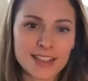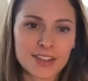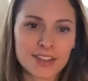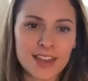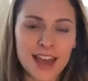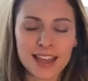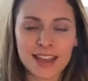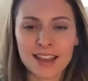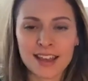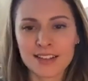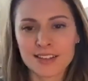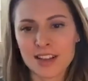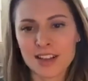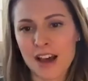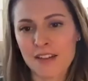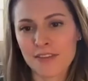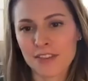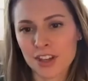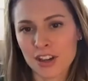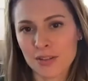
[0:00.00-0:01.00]
So that kills
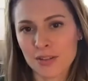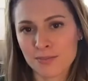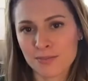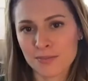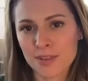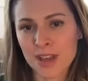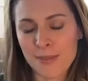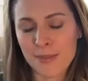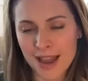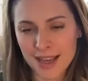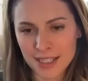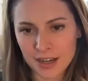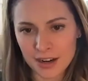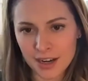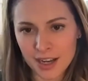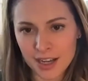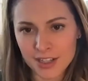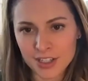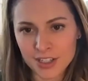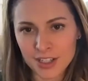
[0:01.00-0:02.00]
off the gut
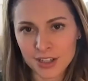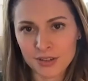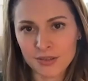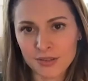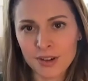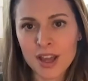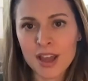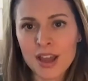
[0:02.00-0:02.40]
bacteria too.